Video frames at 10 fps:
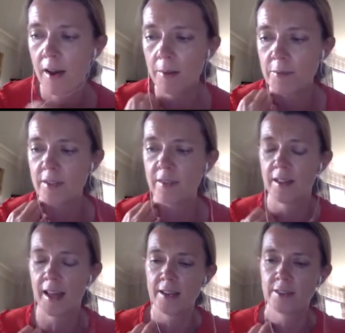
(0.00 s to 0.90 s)
up to
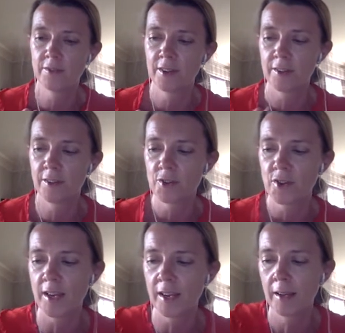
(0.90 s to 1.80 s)
the end of their, their
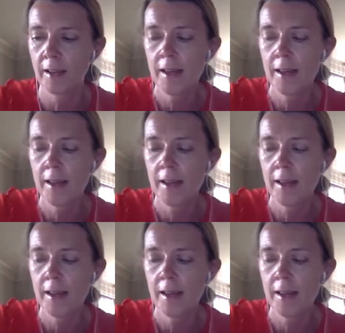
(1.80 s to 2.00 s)
training.